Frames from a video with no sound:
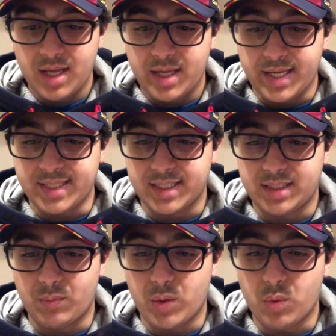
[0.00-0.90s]
He said that
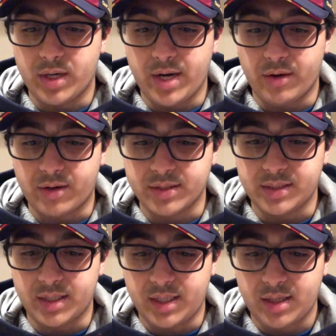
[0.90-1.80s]
we want Eric
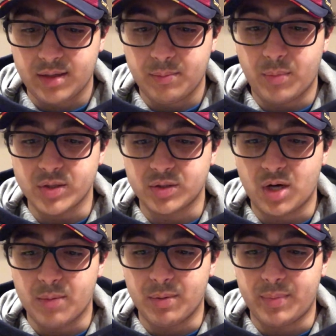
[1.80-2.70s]
Garcia here. Barcelona
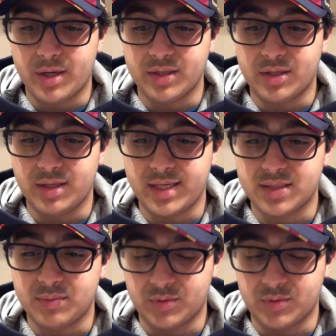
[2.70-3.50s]
are prepared their latest.